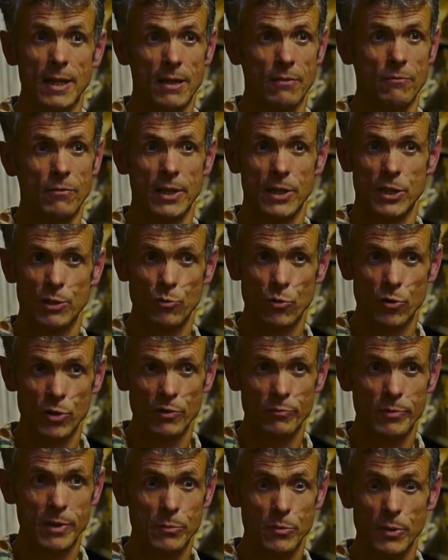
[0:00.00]
lovely
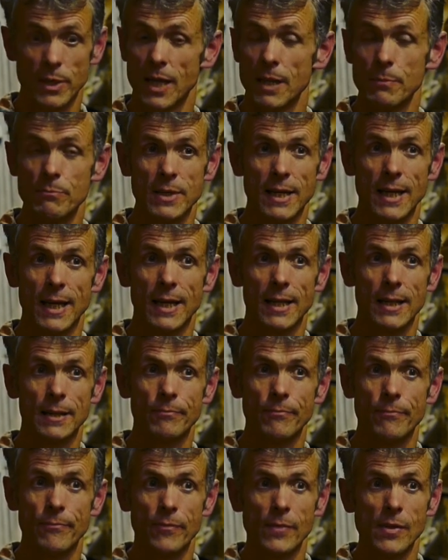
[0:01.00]
supportive people came together